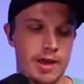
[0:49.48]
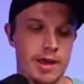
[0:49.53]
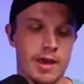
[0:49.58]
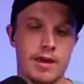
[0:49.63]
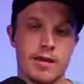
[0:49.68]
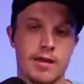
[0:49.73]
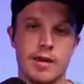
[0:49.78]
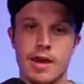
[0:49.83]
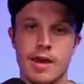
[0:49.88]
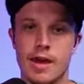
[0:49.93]

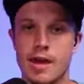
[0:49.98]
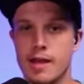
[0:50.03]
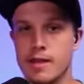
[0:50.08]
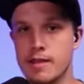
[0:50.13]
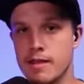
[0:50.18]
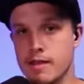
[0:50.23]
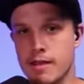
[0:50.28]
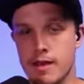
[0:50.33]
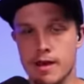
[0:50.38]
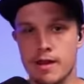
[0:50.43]
"Yeah,
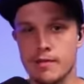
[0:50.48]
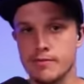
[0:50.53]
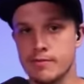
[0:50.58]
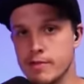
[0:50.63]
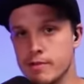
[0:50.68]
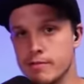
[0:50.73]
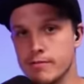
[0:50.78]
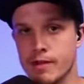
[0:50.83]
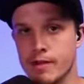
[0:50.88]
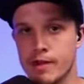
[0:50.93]
you gotta have
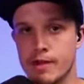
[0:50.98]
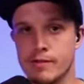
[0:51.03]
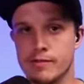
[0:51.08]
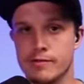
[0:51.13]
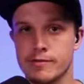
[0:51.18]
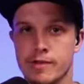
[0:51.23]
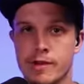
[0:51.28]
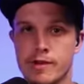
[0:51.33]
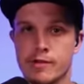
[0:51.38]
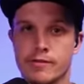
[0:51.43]
ten
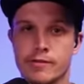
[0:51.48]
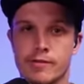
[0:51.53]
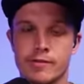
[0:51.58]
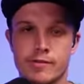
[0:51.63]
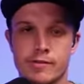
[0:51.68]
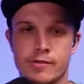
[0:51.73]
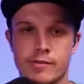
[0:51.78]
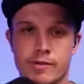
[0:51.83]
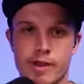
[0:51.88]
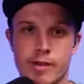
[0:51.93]
thousand
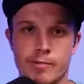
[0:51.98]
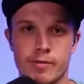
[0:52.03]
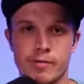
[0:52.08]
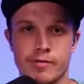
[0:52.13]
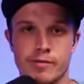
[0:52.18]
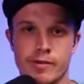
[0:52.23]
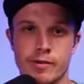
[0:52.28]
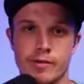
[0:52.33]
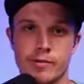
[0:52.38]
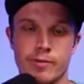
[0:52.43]
downloads an
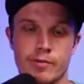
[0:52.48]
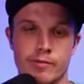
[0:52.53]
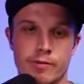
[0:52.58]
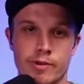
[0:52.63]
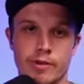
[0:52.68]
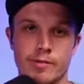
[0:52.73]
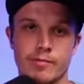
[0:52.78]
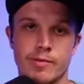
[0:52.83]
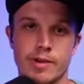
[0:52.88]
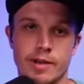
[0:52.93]
episode before
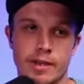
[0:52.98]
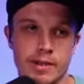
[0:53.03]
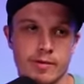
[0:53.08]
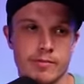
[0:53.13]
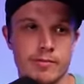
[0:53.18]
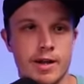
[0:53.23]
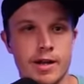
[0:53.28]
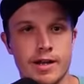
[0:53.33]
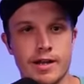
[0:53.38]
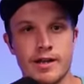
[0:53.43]
you can make any
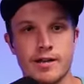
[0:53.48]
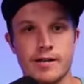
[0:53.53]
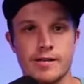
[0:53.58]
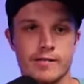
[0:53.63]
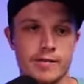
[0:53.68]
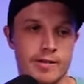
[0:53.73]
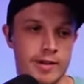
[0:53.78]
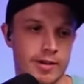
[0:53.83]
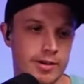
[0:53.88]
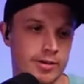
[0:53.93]
money because
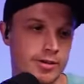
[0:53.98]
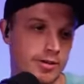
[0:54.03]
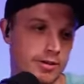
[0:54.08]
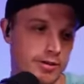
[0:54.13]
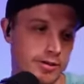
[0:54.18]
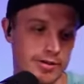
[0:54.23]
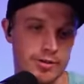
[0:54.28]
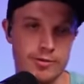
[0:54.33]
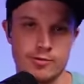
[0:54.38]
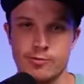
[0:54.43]
you gotta
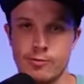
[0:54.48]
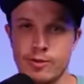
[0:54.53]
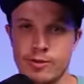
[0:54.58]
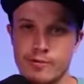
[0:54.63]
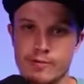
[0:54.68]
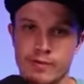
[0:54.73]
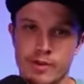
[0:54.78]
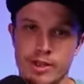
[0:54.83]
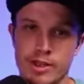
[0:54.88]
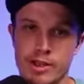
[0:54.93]
charge a small
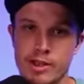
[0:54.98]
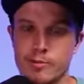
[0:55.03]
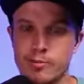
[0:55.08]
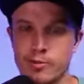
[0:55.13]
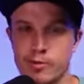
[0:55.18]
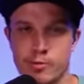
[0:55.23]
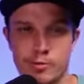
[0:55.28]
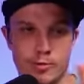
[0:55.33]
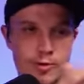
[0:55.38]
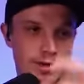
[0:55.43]
fee
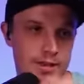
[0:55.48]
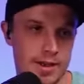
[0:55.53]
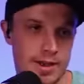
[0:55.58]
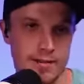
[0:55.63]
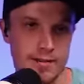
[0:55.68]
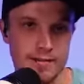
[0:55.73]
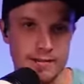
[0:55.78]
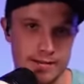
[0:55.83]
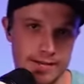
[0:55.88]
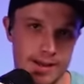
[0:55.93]
per one
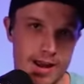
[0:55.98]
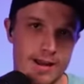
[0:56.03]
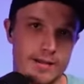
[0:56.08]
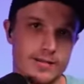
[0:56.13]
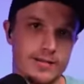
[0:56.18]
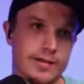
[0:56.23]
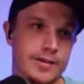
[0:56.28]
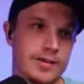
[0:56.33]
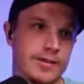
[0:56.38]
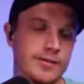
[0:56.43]
thousand
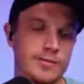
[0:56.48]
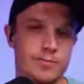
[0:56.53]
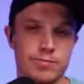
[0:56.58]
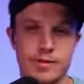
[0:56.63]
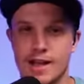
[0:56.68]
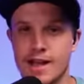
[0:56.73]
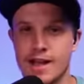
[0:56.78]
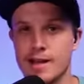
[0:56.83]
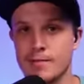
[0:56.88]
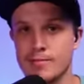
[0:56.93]
downloads."
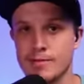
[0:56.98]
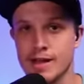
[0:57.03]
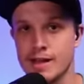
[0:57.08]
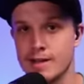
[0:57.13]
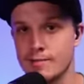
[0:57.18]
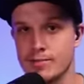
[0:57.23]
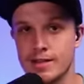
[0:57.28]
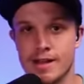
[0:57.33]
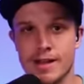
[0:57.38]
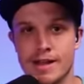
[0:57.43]
Blah blah
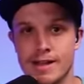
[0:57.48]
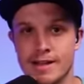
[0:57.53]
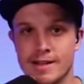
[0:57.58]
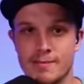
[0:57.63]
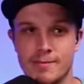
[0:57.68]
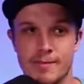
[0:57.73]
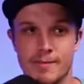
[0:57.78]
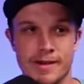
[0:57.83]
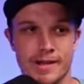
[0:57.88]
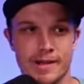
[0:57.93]
blah, and
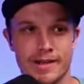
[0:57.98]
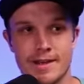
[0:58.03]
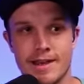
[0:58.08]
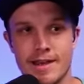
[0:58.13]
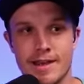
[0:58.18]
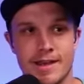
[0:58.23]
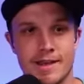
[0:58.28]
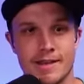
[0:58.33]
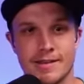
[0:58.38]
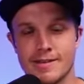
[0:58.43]
I'm like,
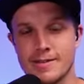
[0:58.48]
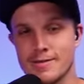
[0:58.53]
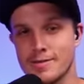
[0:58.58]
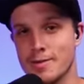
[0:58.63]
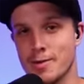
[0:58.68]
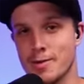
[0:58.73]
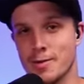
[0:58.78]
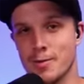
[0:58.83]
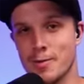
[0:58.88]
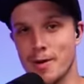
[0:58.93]
there's
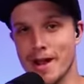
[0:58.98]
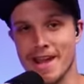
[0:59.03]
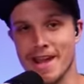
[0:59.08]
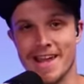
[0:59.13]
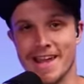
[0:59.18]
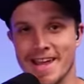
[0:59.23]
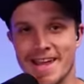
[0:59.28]
no way